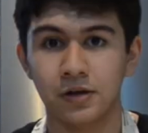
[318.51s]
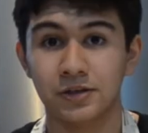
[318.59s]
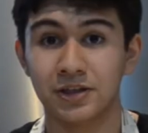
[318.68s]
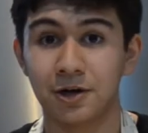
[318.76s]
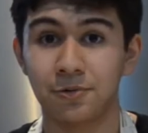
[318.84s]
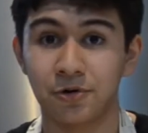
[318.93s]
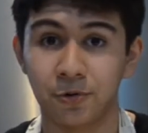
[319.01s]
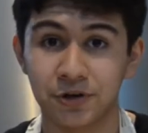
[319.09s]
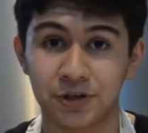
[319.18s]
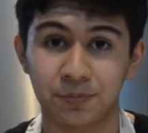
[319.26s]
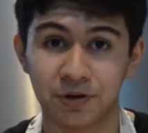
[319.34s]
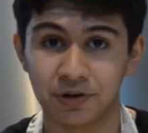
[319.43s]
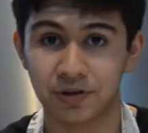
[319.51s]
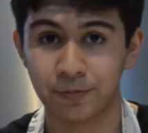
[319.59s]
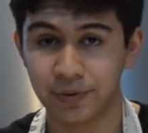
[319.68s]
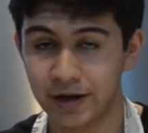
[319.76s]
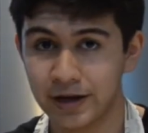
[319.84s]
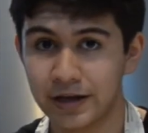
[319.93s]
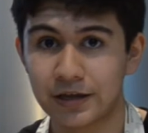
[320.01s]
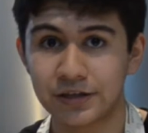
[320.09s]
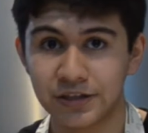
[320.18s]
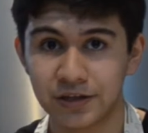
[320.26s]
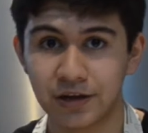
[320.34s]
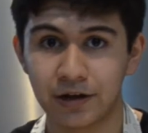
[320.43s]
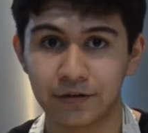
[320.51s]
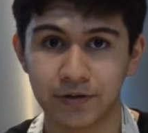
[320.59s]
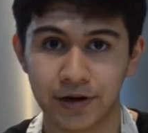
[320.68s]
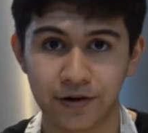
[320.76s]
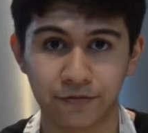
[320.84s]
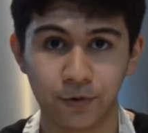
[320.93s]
So now we're going to put the pie into the oven at